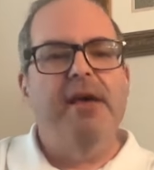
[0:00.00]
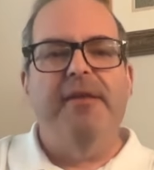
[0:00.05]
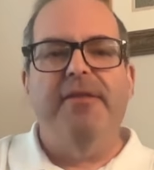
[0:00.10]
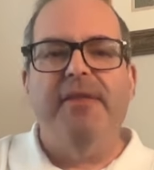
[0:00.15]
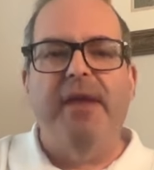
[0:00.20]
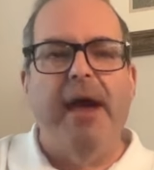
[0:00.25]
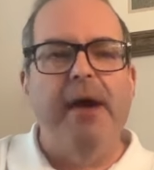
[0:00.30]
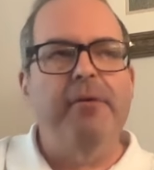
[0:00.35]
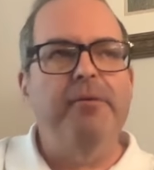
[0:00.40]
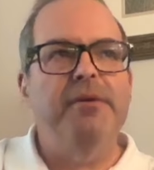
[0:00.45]

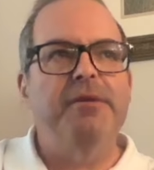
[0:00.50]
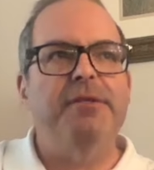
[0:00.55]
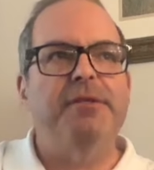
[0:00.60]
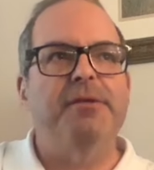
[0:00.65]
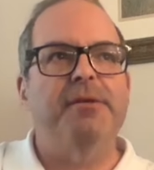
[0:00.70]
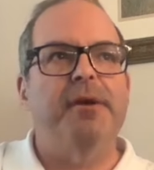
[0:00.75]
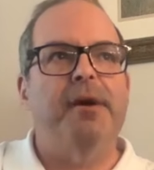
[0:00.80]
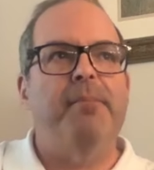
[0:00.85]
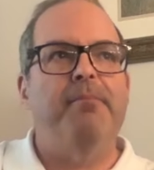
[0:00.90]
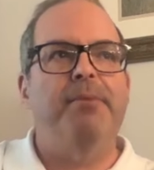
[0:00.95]
That was
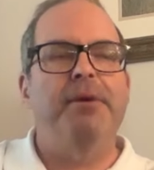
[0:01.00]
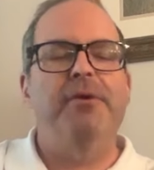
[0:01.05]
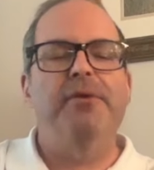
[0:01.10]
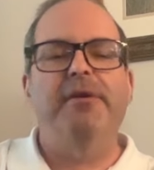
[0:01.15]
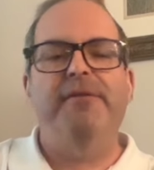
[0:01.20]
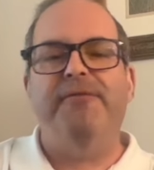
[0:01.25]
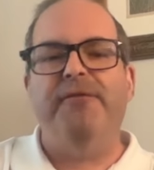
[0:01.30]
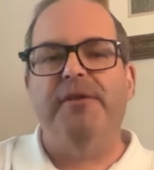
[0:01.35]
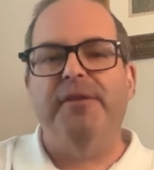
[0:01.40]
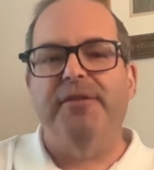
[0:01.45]
a
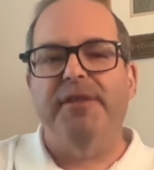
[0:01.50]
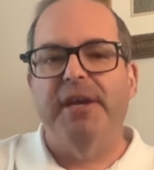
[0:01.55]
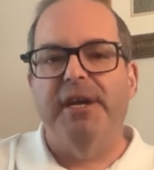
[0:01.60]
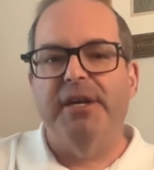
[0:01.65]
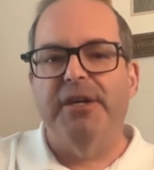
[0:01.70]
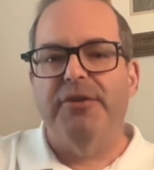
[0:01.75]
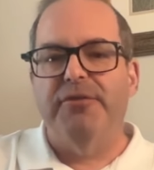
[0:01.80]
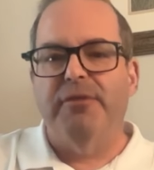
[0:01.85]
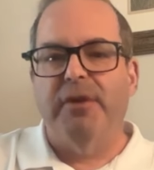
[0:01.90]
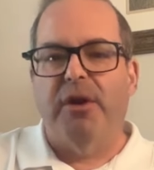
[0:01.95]
beautiful thing
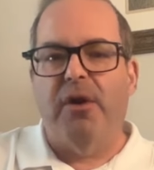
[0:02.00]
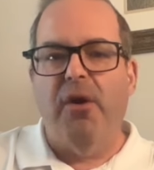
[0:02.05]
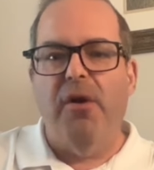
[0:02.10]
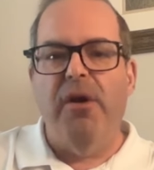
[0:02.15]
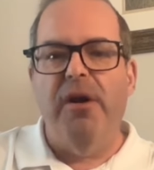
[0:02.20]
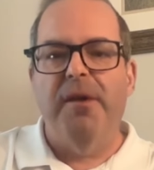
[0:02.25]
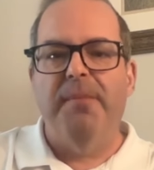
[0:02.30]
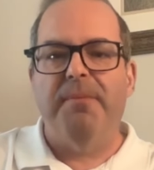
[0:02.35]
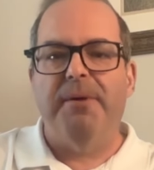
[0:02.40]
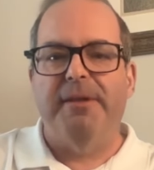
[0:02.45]
to
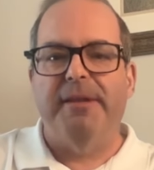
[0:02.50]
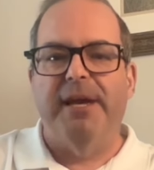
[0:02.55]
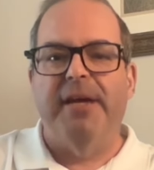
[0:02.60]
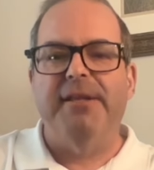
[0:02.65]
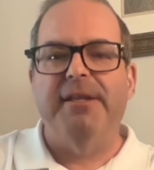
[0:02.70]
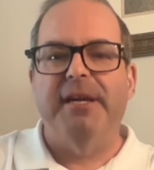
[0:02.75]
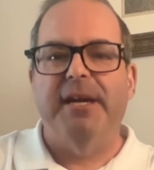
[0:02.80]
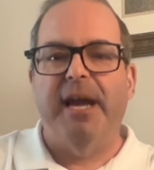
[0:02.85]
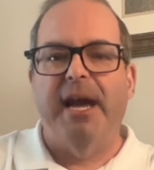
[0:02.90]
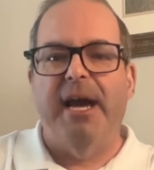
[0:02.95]
record, but
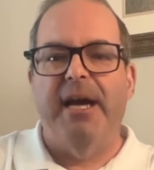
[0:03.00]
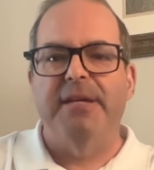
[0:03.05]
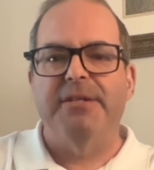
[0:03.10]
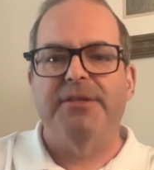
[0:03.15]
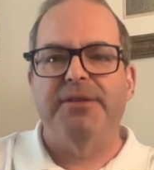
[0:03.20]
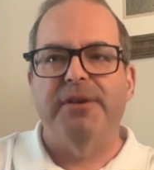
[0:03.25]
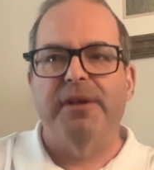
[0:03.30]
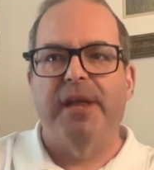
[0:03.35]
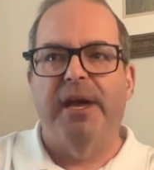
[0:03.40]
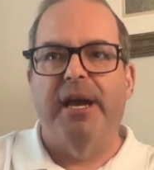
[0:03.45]
then the
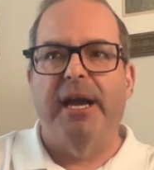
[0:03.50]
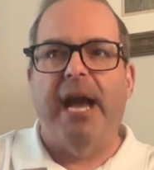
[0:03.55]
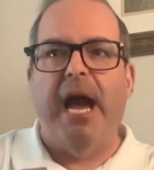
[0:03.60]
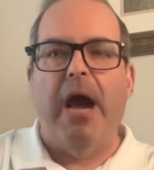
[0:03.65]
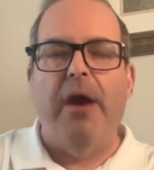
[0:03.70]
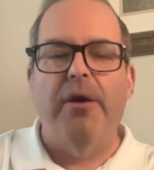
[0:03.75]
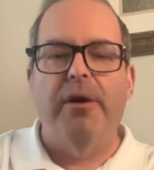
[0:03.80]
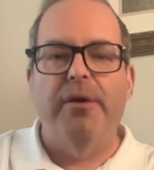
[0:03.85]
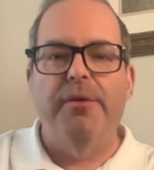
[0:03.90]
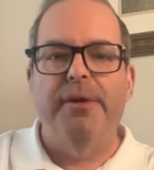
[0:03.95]
guys are like,
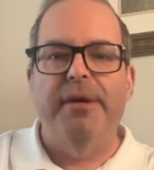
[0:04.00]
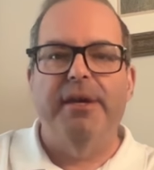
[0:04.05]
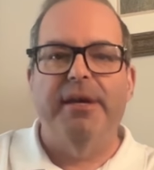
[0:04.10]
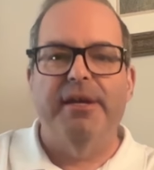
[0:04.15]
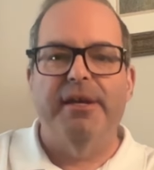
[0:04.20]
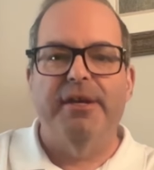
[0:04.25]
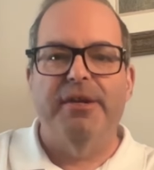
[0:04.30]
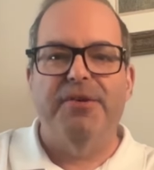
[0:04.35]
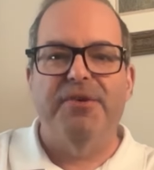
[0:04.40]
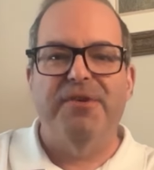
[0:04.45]
how are we going
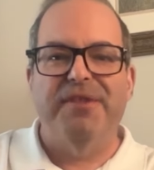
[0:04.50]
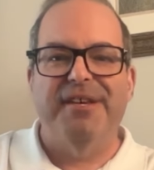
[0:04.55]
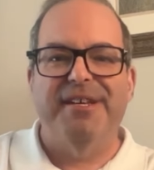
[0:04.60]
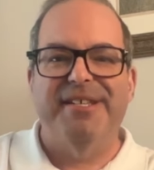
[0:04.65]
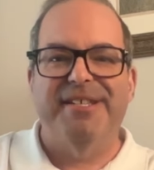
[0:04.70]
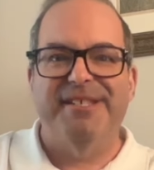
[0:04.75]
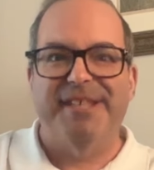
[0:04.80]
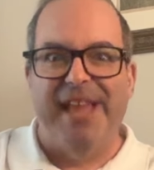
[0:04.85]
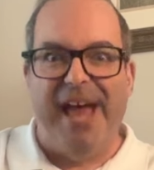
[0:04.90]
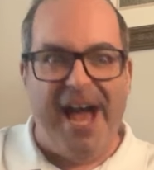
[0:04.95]
to do
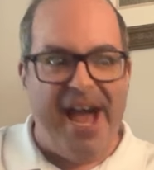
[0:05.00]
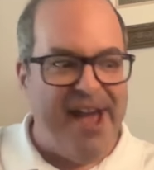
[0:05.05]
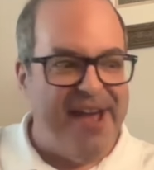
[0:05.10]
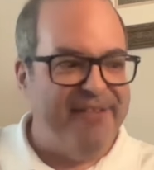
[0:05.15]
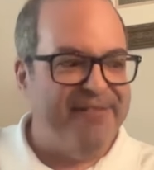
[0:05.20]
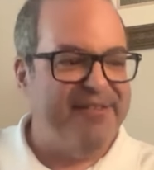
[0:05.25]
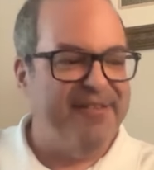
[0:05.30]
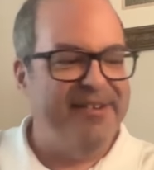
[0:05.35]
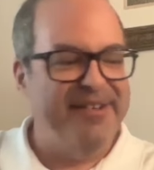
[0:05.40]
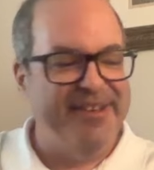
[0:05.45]
this
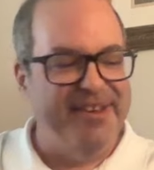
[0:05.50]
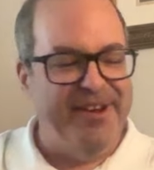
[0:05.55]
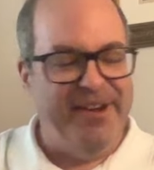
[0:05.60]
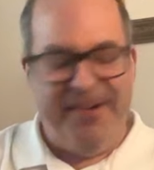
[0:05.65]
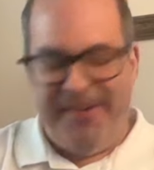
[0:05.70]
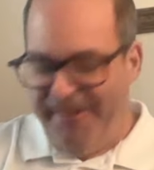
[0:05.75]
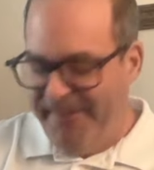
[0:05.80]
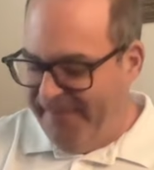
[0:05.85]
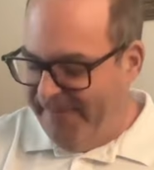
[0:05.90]
live, you know?